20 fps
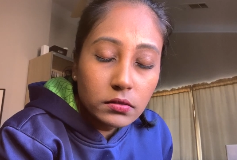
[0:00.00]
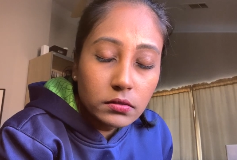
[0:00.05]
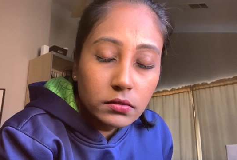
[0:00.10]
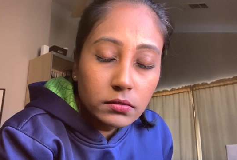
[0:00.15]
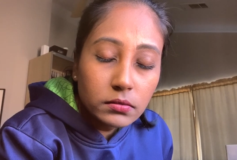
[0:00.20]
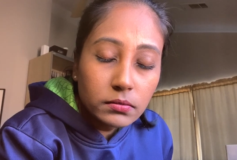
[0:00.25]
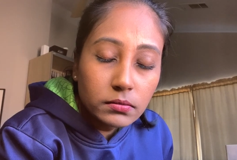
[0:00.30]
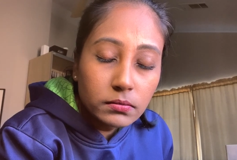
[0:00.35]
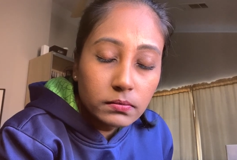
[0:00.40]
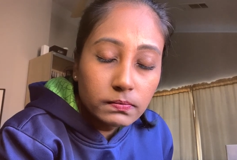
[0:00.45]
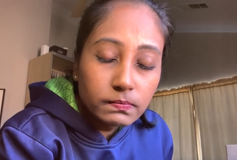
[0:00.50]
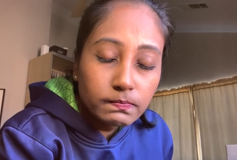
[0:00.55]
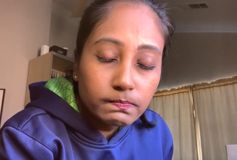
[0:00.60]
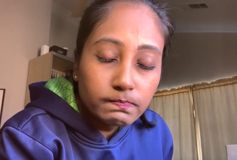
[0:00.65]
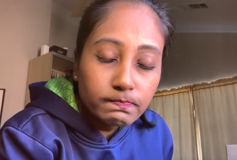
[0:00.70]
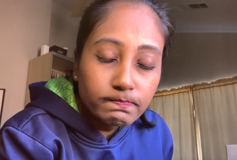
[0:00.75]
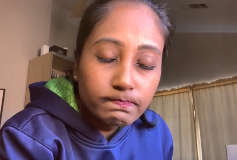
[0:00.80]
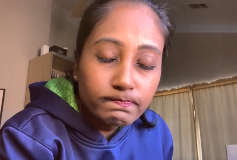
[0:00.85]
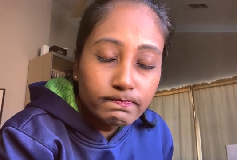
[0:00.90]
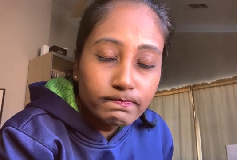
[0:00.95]

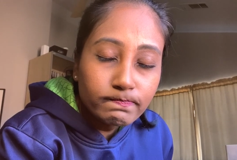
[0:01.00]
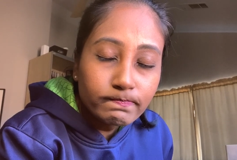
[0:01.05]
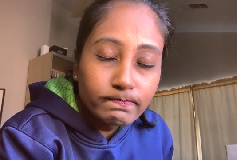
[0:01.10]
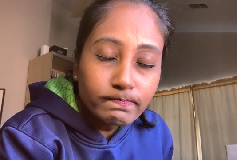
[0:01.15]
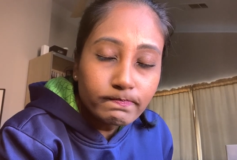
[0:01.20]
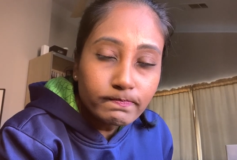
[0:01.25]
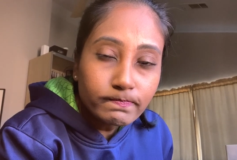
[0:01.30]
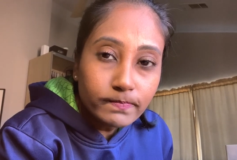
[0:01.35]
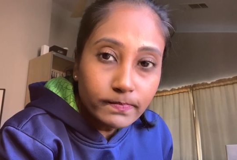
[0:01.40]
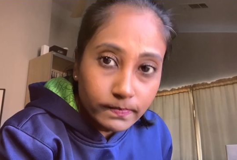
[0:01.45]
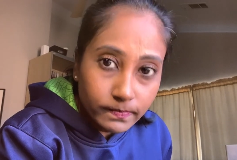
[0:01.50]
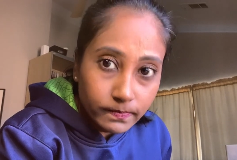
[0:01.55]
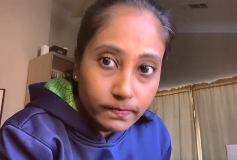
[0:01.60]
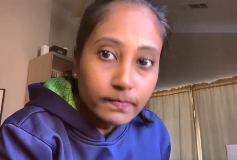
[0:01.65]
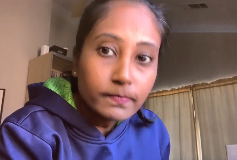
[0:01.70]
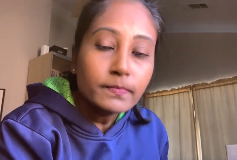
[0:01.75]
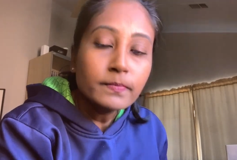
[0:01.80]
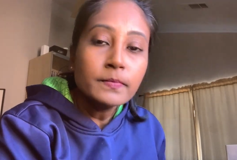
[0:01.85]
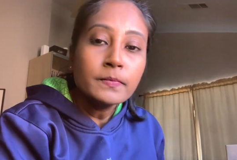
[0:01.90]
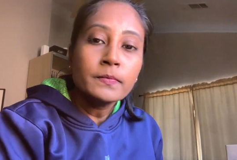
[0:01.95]

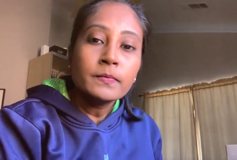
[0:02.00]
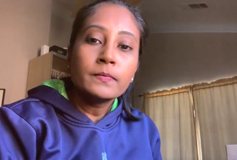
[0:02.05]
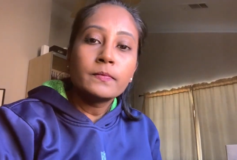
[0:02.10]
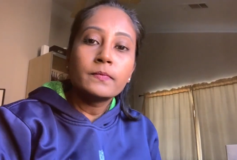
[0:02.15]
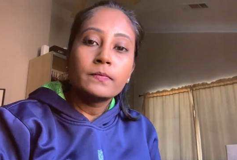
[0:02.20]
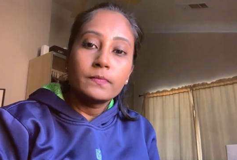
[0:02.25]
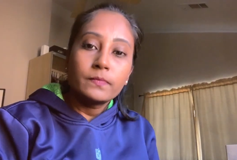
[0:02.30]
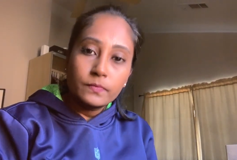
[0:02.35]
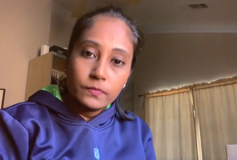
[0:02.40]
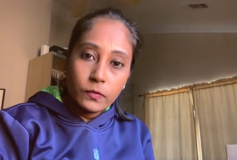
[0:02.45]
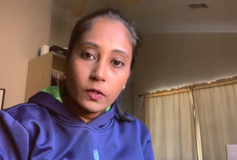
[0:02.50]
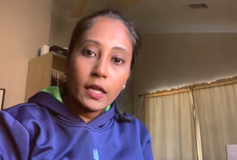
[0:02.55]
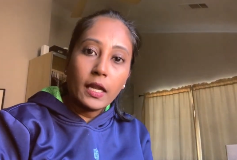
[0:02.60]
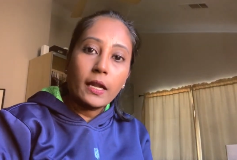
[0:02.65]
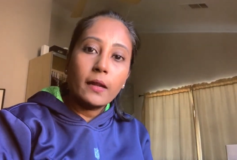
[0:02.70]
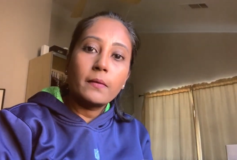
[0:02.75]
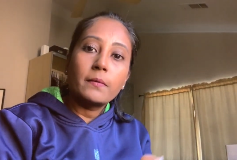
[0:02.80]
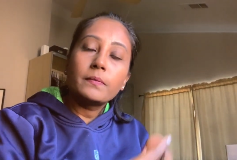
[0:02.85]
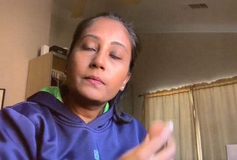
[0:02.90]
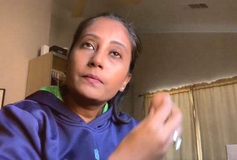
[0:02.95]

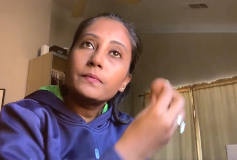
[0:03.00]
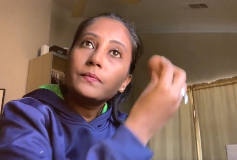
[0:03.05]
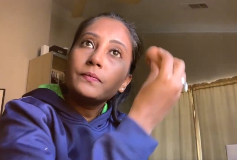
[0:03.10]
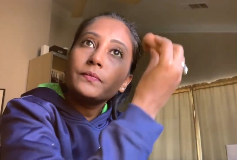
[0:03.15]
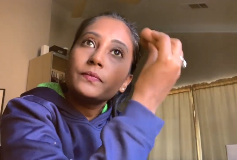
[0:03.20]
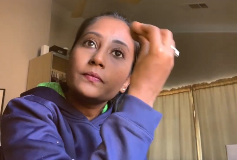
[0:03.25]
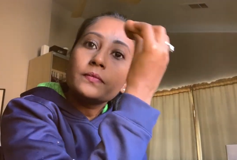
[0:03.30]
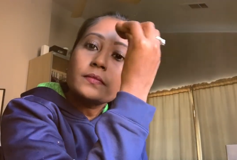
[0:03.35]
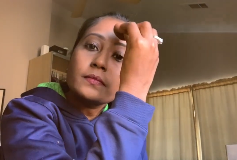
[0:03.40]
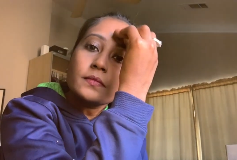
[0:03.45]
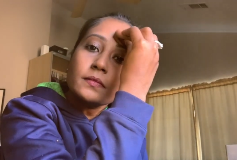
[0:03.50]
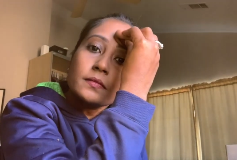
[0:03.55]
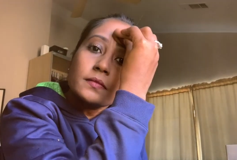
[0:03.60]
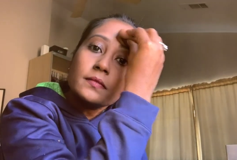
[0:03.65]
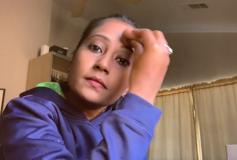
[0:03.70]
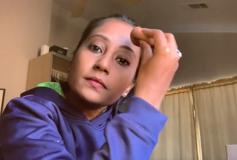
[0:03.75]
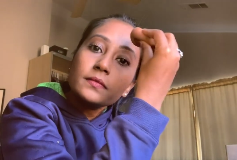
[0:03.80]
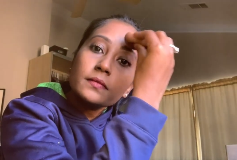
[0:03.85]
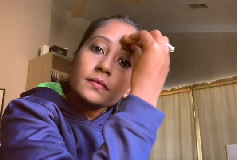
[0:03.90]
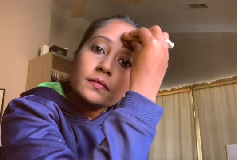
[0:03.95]

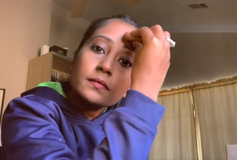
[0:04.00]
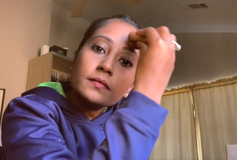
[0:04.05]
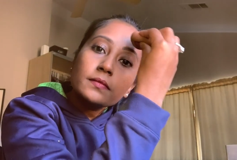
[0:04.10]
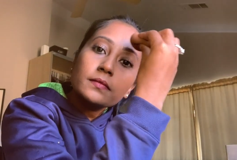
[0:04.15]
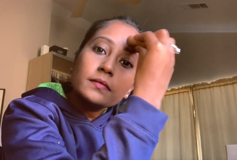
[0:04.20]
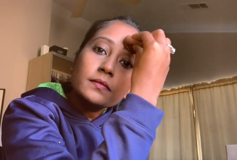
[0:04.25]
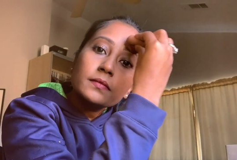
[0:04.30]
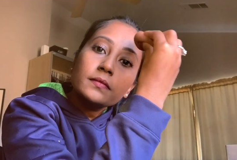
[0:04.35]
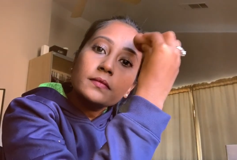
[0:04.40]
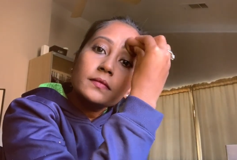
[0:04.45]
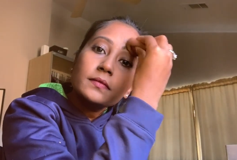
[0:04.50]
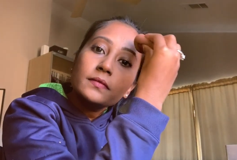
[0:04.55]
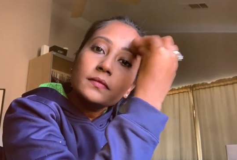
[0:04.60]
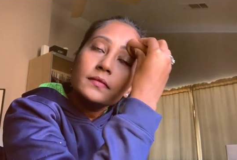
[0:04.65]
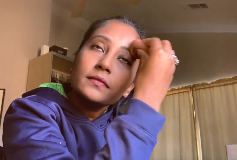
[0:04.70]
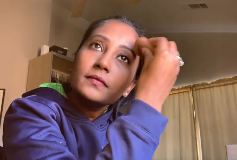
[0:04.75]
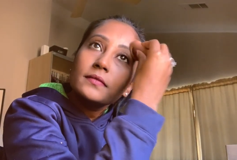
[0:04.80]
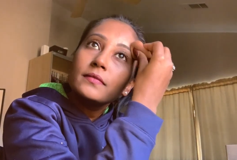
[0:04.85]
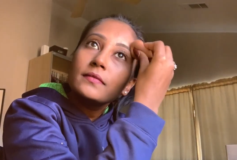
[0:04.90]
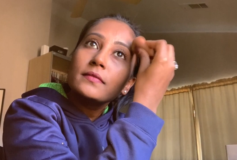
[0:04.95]

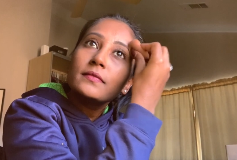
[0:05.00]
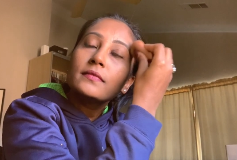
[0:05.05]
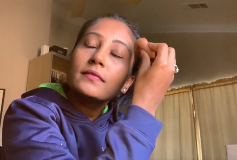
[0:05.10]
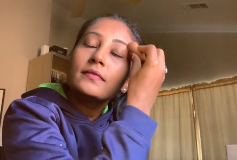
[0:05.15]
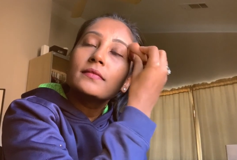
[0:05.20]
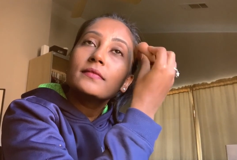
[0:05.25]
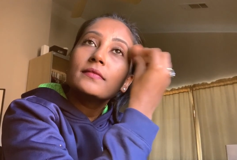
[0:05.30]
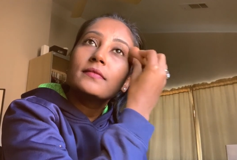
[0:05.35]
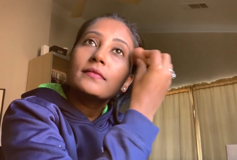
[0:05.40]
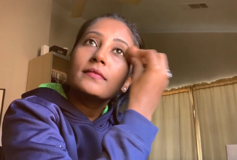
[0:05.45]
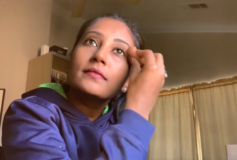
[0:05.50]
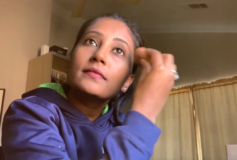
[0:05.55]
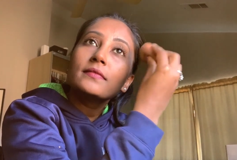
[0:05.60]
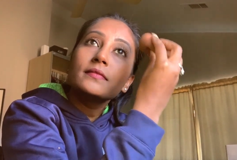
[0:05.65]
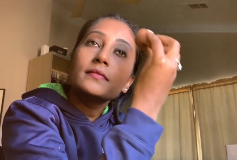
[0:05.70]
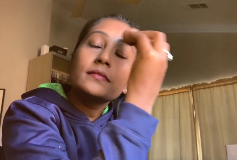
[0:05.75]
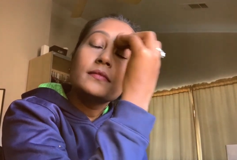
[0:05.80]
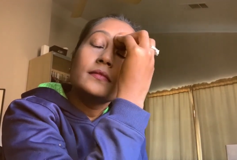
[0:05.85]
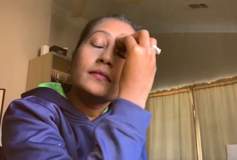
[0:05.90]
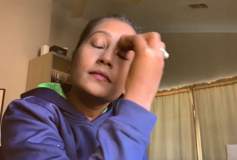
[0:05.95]

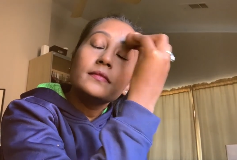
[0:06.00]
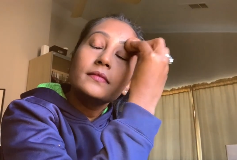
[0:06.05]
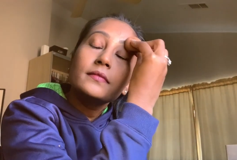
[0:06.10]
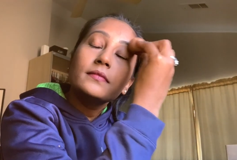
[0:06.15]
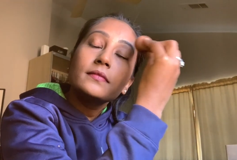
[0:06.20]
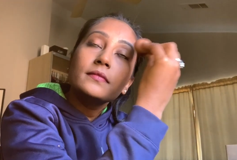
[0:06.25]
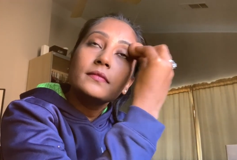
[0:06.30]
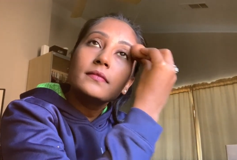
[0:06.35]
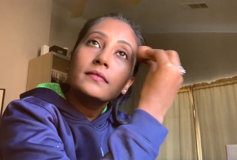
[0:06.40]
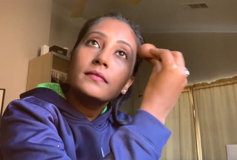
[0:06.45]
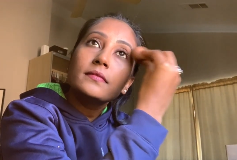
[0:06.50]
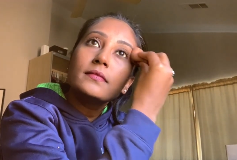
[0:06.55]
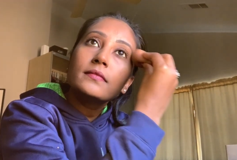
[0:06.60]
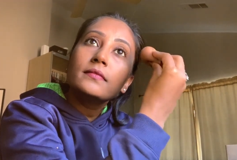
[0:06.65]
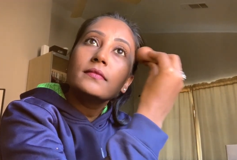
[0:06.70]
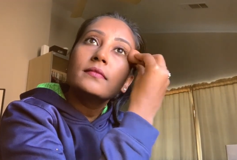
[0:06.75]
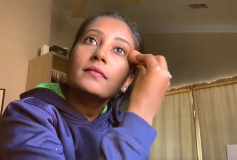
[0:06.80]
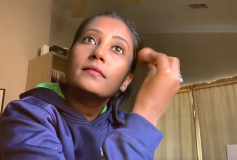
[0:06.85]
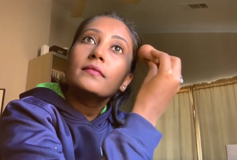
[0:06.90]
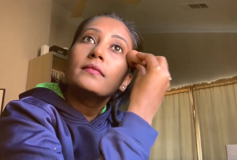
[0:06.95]

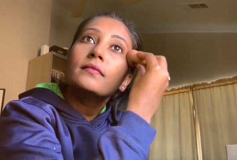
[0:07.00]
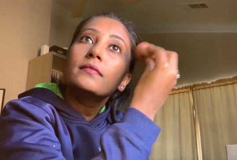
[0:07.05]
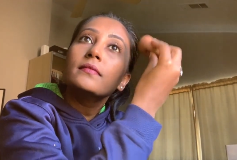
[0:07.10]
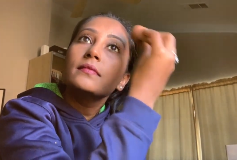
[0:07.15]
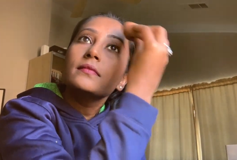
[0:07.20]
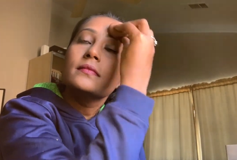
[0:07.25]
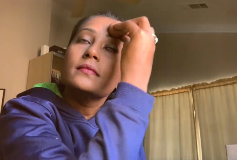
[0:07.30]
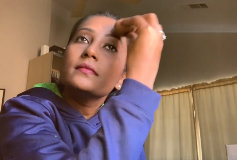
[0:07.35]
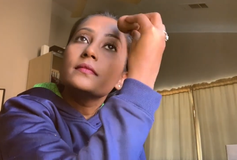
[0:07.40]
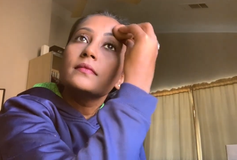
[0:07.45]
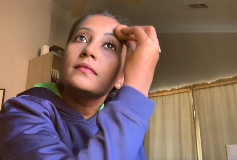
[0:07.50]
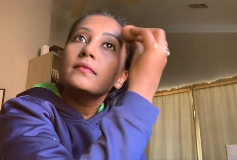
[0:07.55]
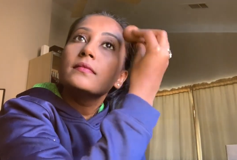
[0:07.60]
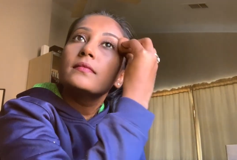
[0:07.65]
(silence)